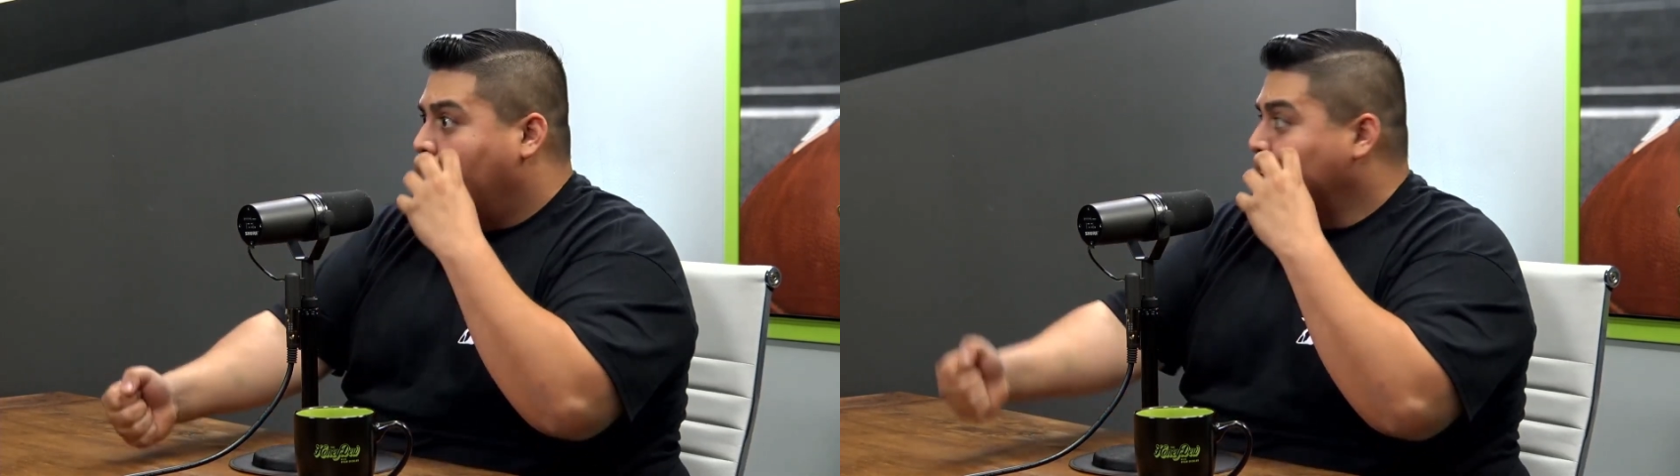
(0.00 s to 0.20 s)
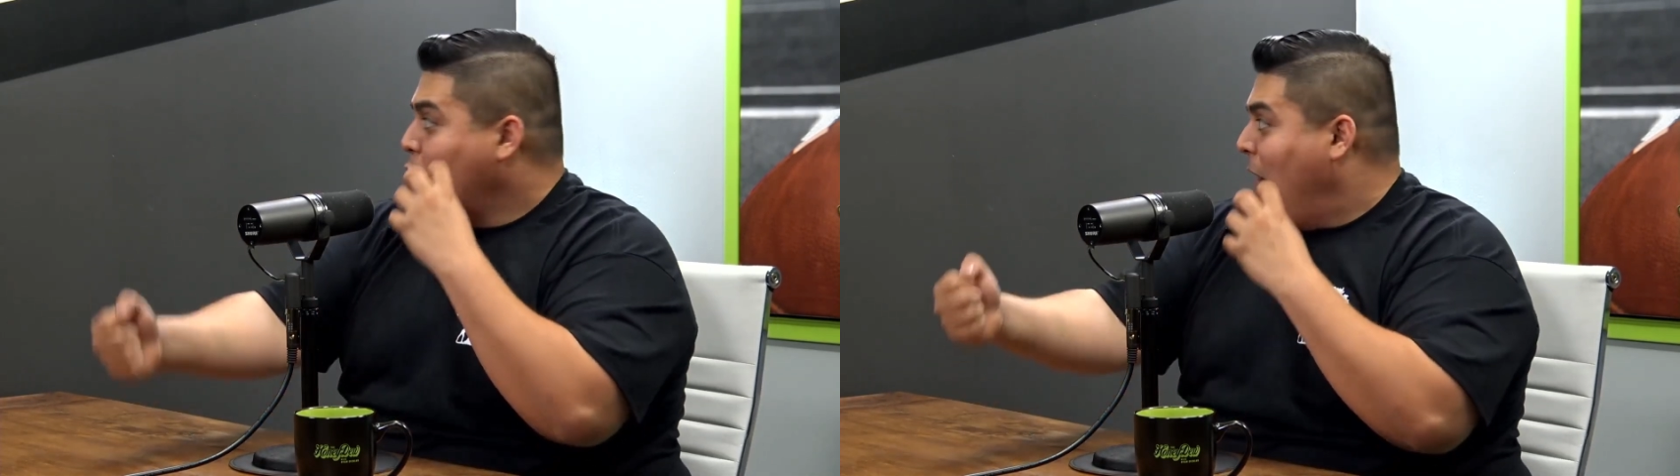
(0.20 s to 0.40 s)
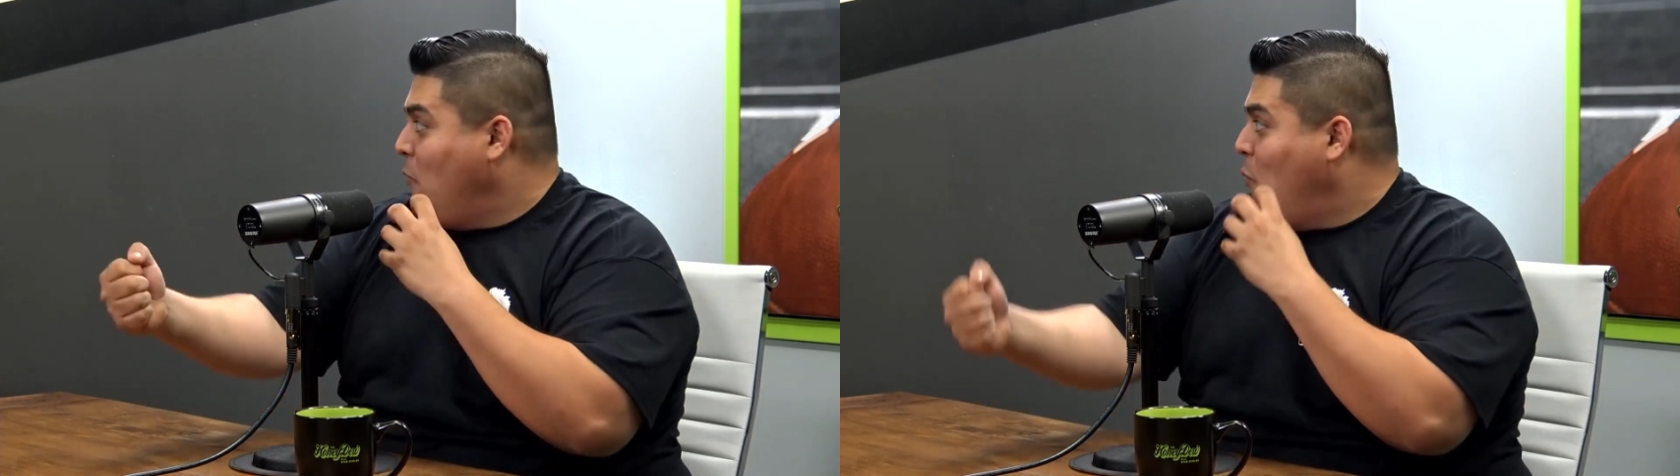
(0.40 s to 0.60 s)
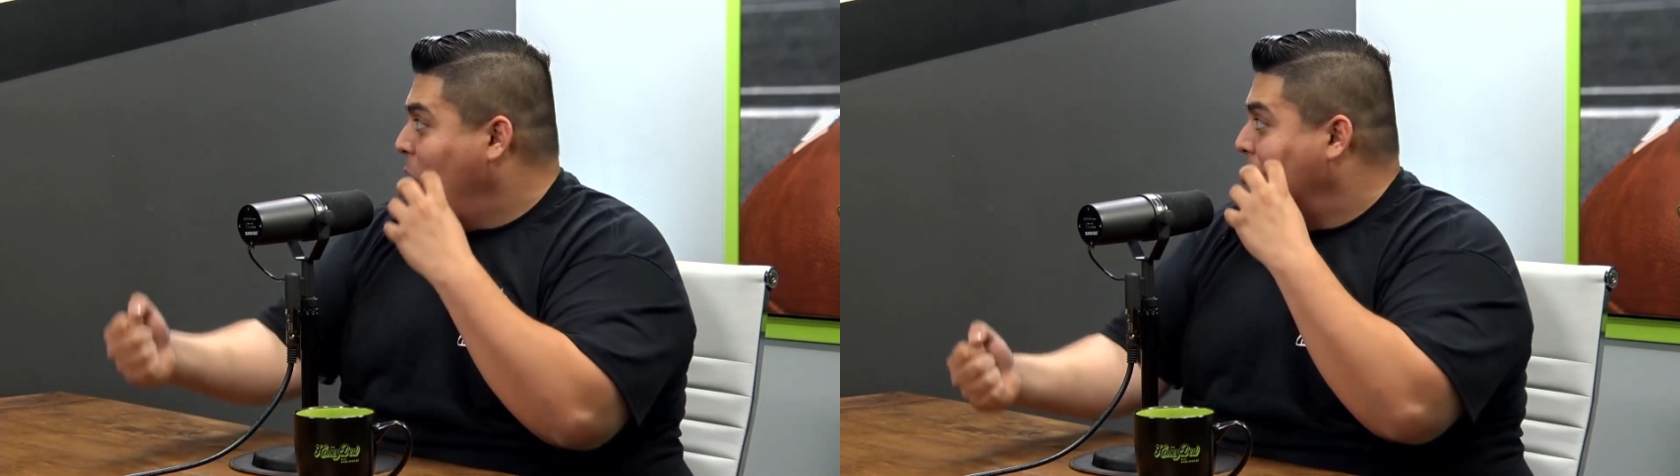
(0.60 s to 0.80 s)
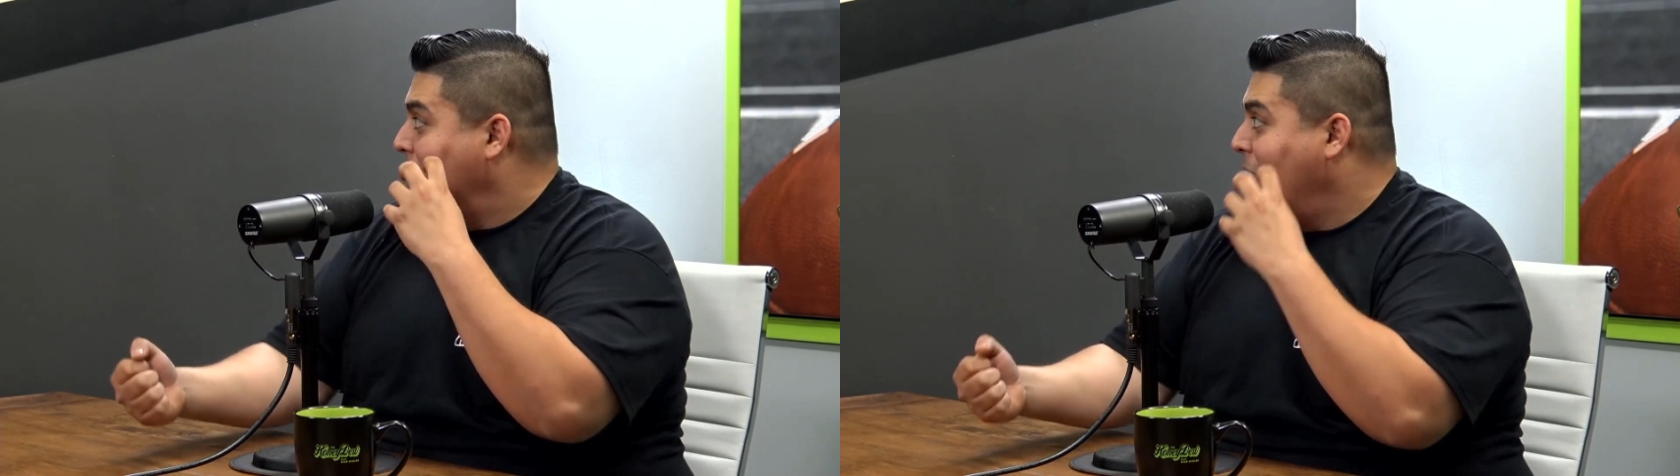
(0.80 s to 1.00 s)
driving with
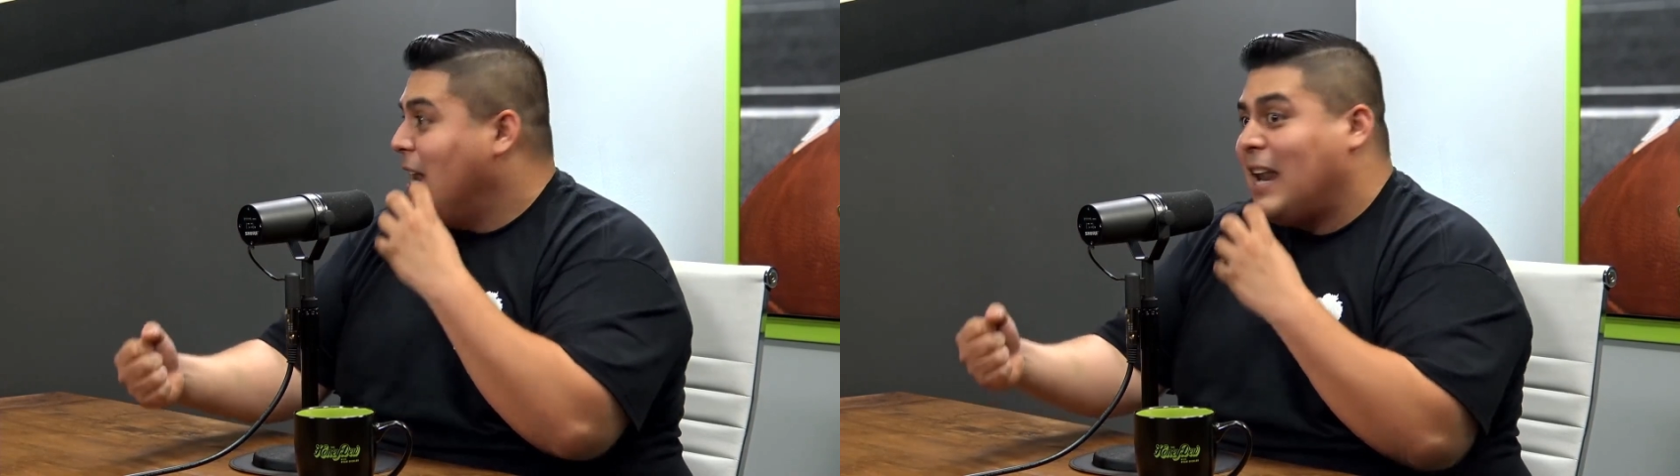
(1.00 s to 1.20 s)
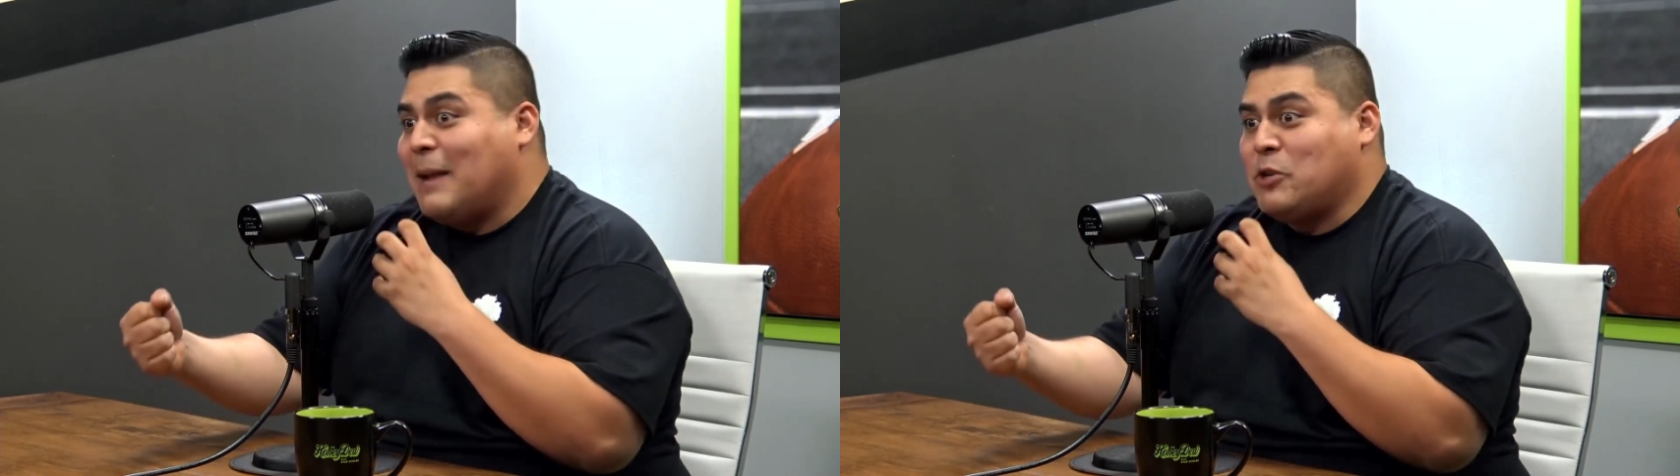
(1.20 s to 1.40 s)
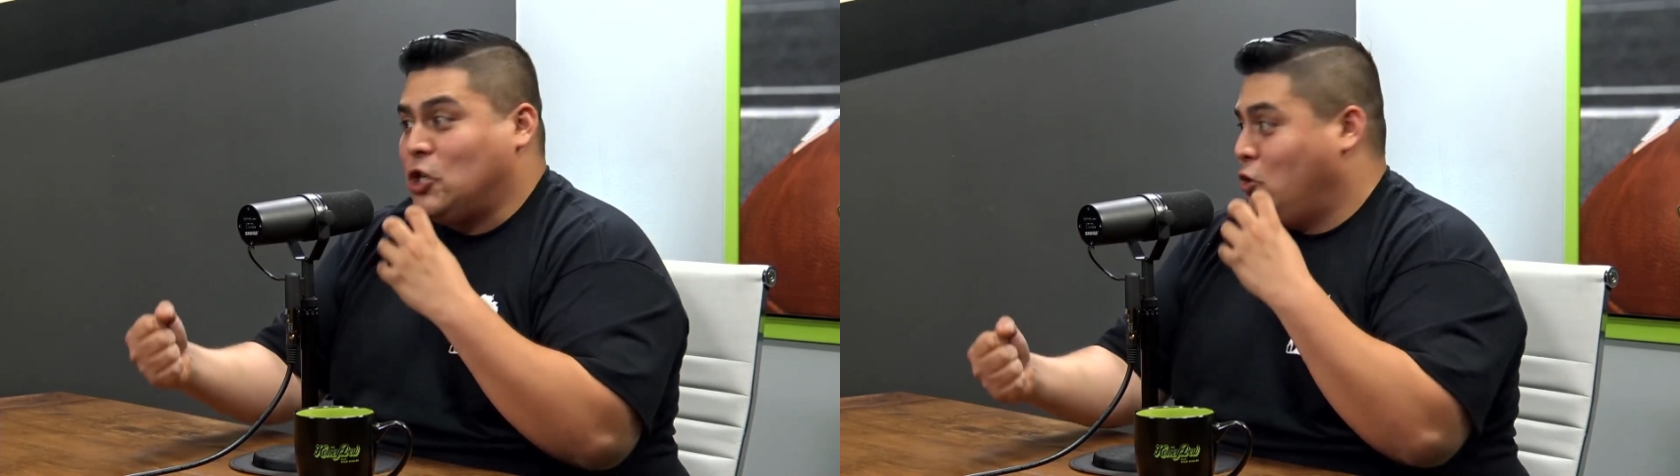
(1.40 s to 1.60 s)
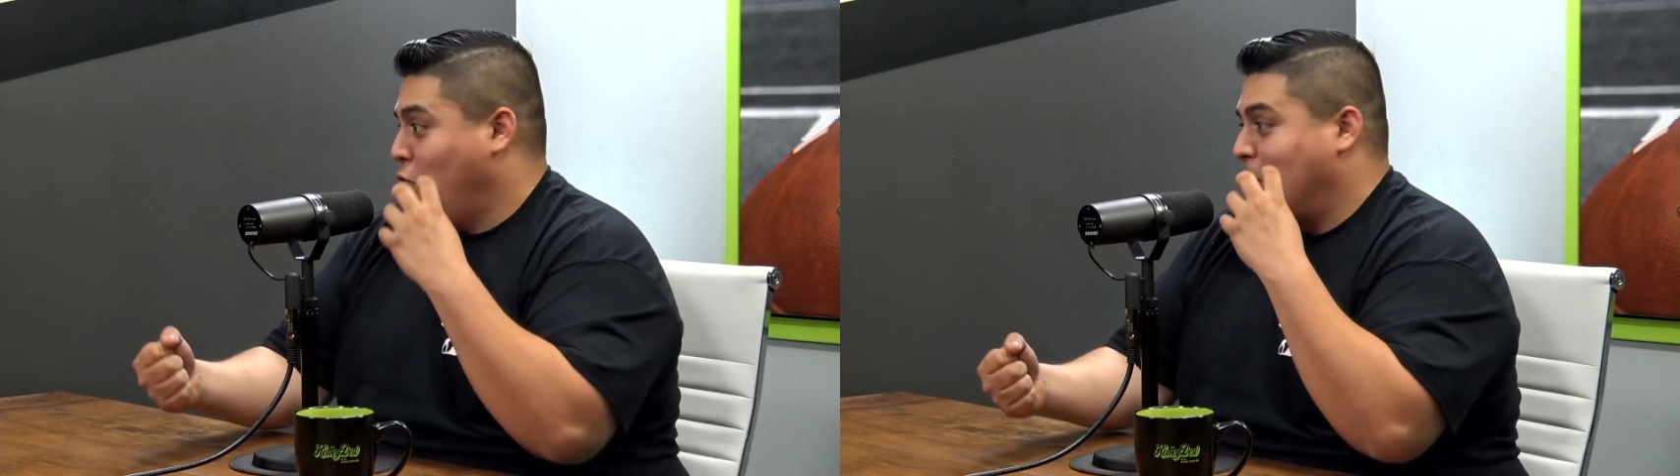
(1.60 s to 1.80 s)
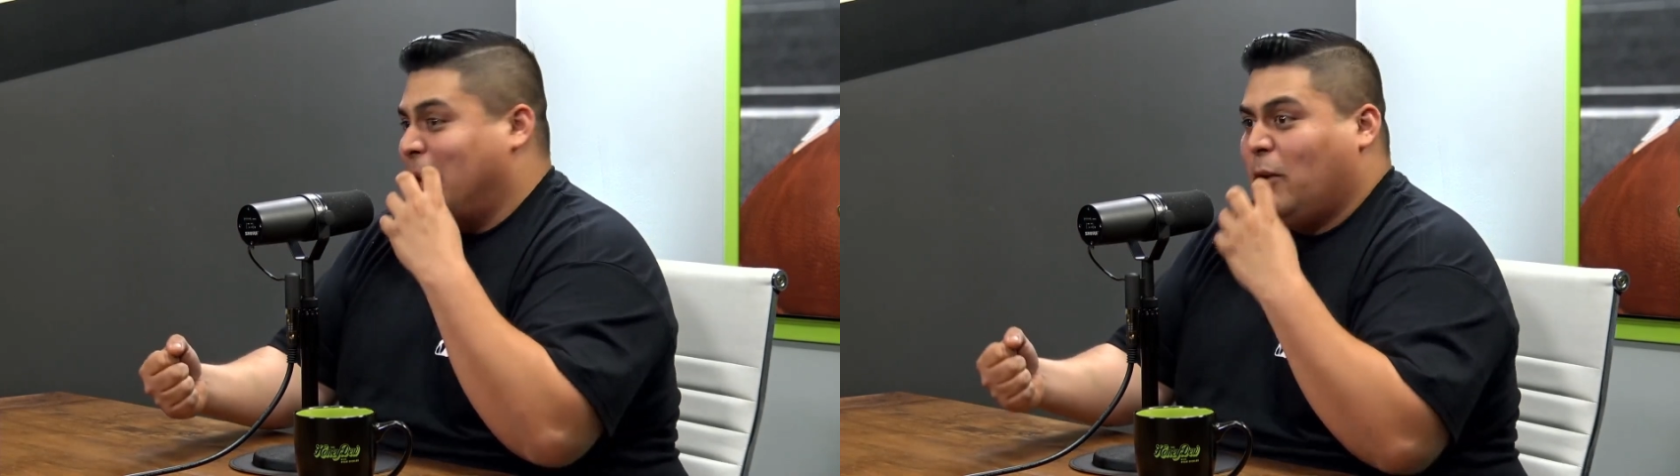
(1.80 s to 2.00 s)
one hand, and I'm just
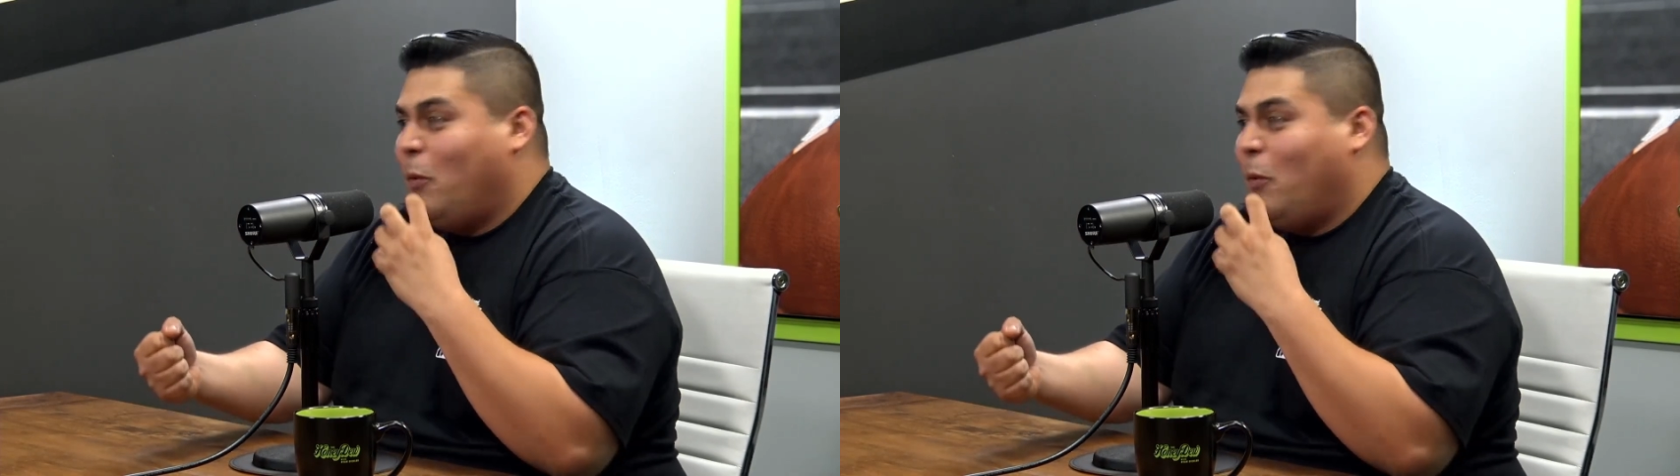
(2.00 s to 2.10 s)
screaming like,